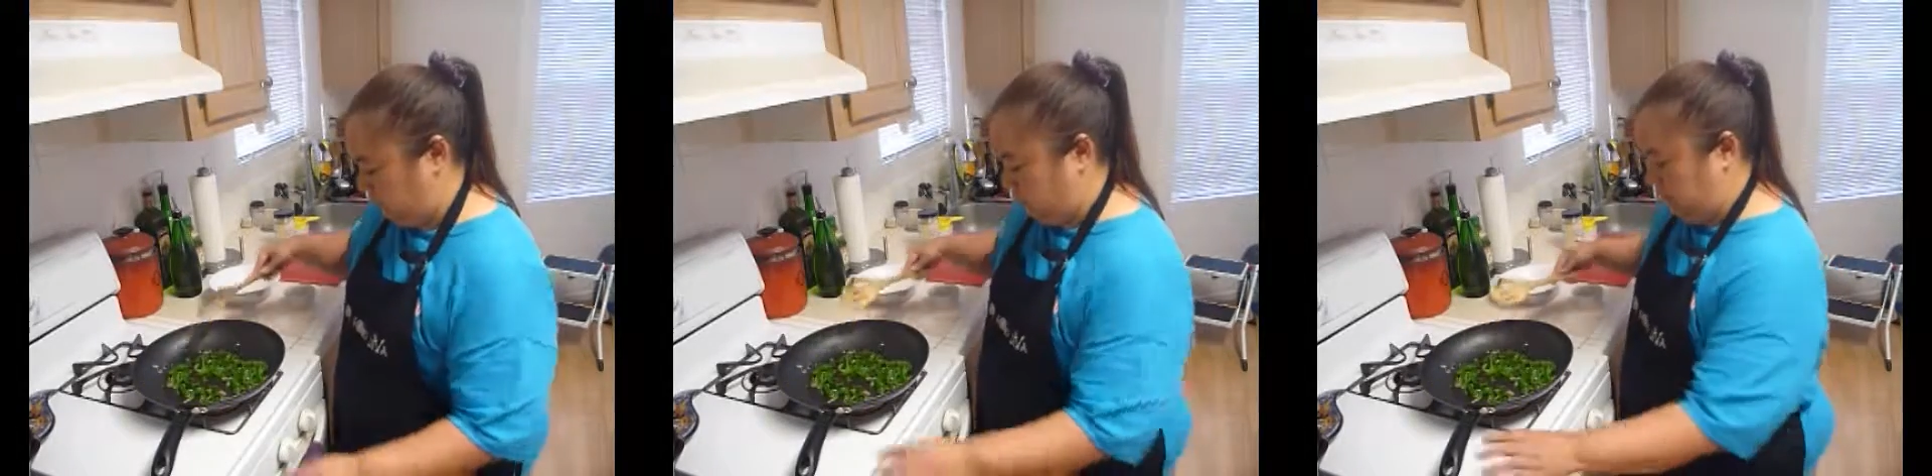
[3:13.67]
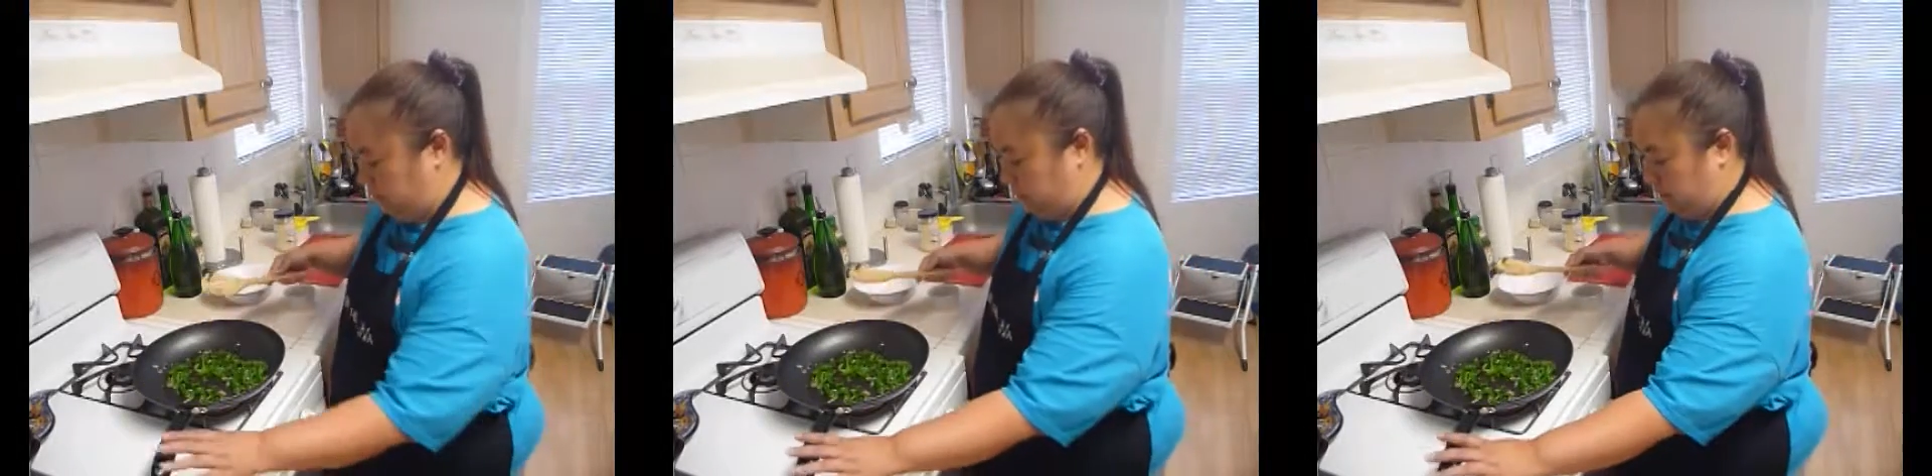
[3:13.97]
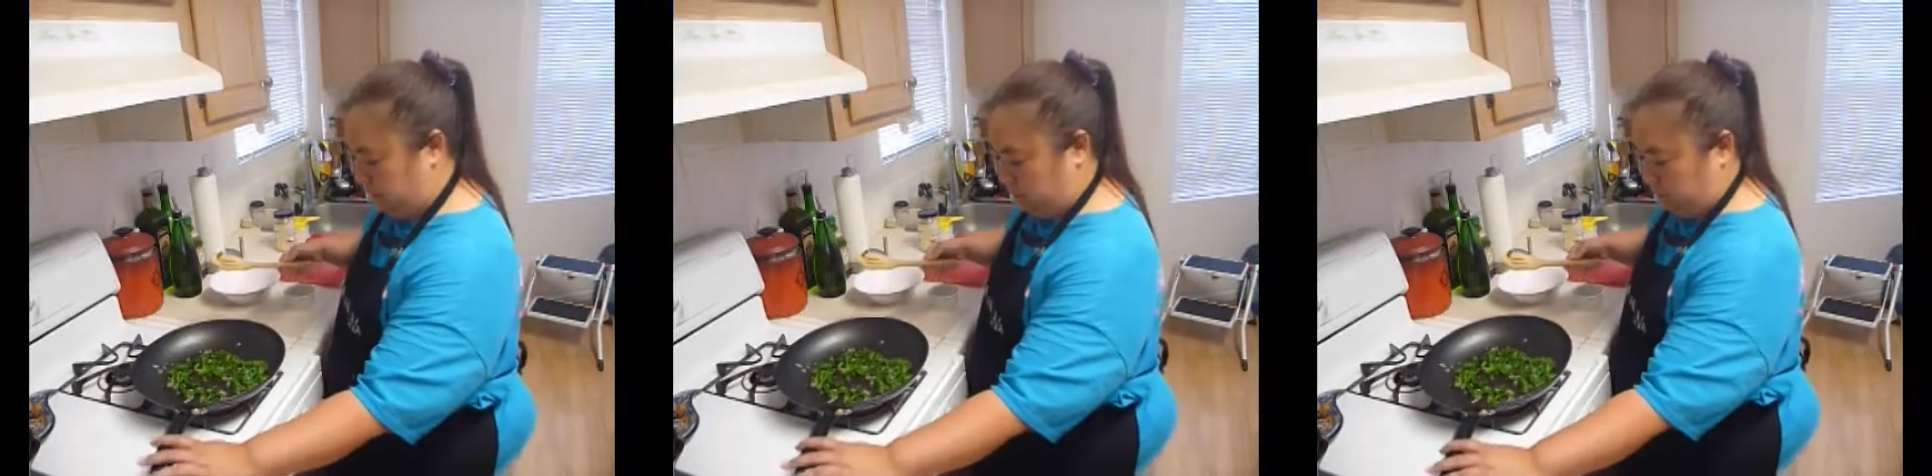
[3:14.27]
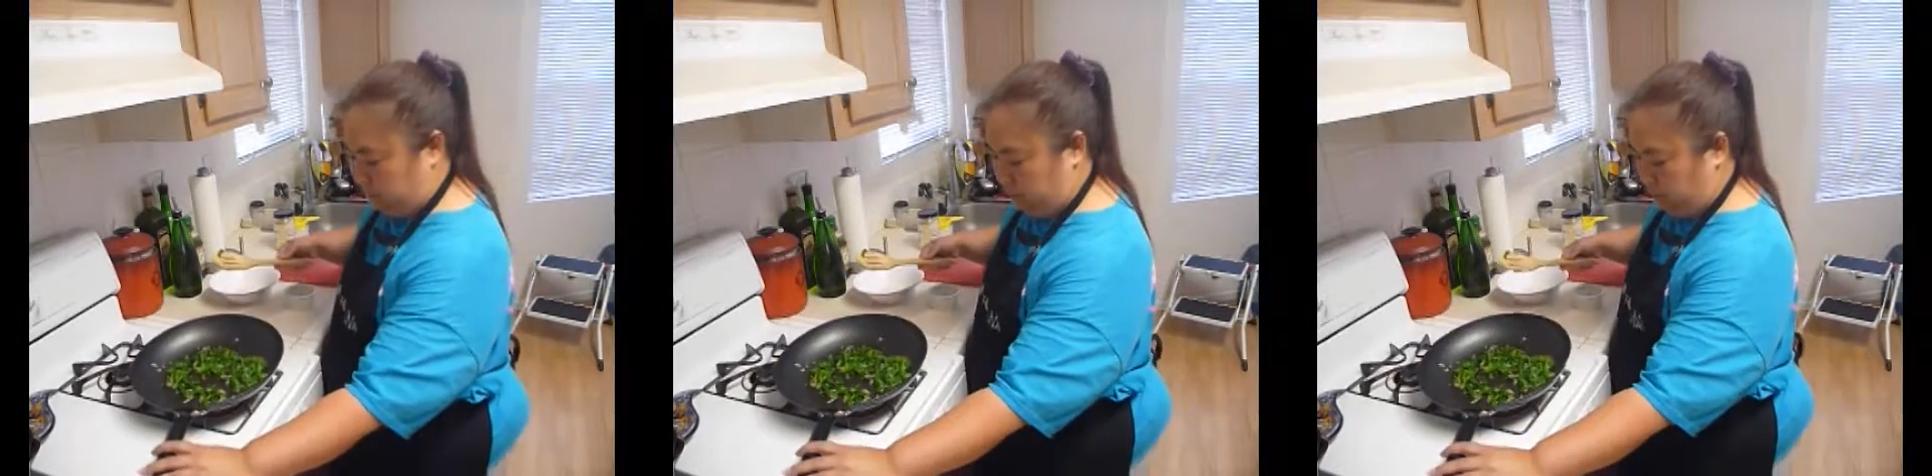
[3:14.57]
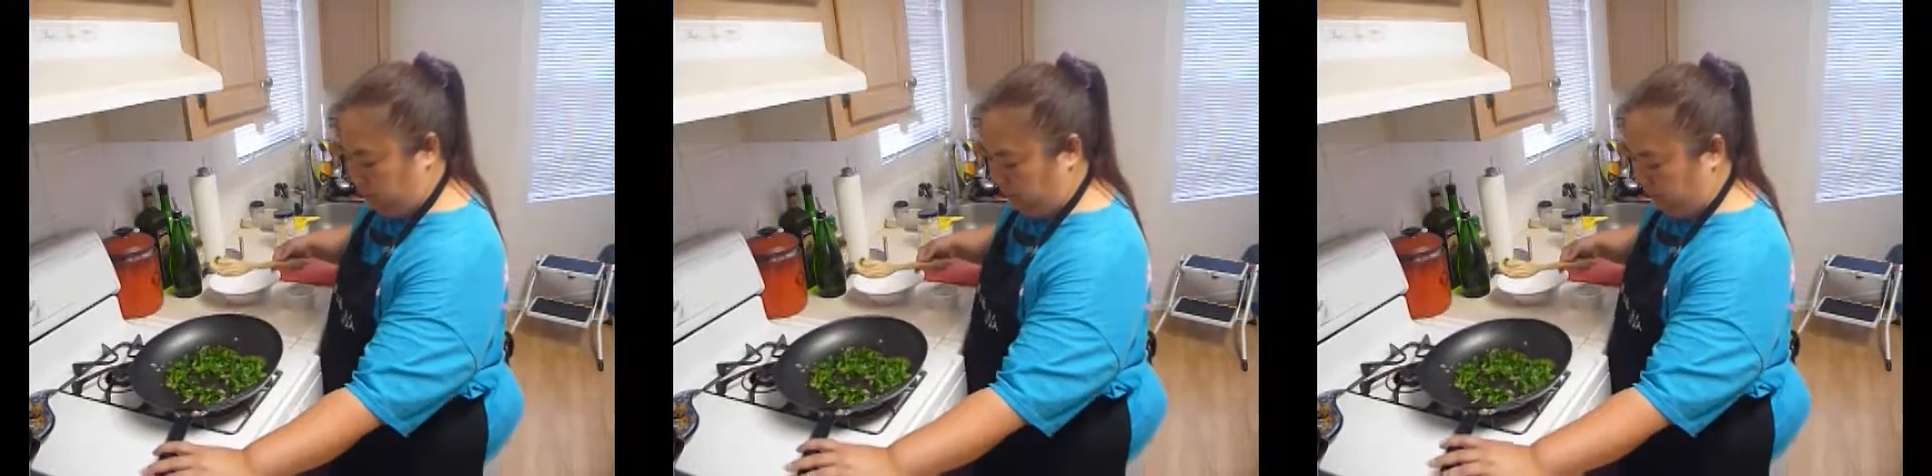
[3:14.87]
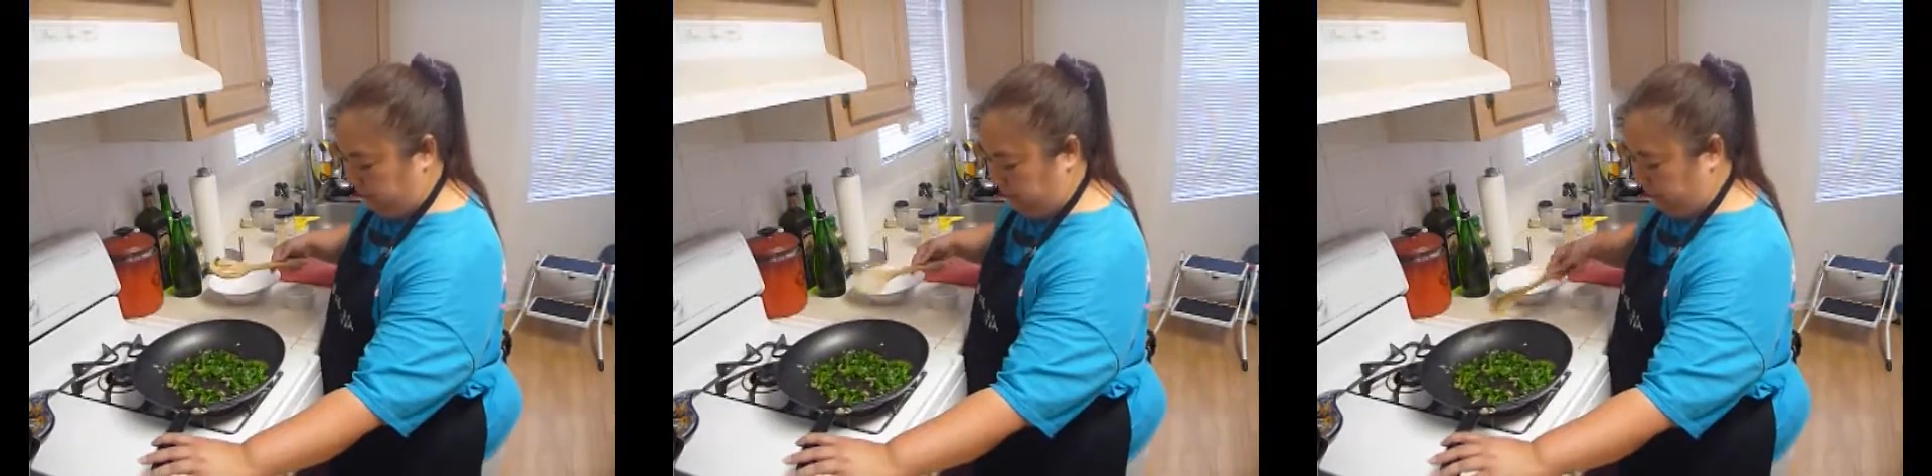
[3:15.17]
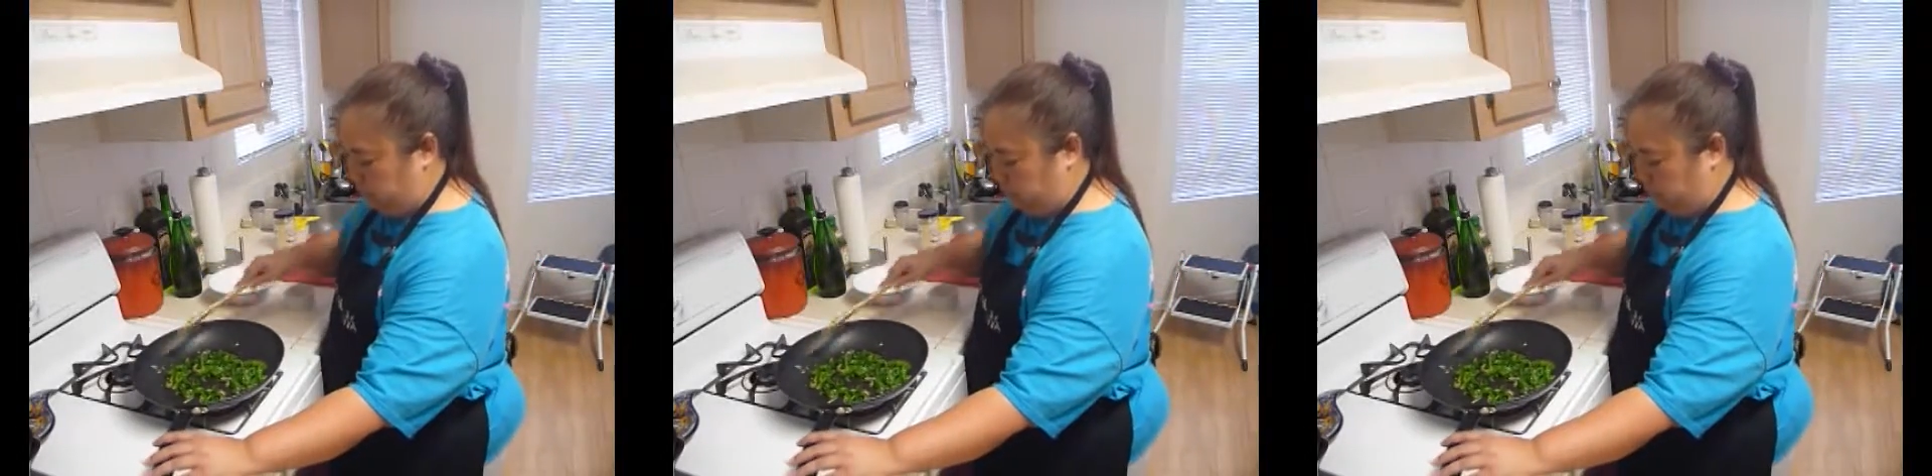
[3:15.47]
Alright, just wilted,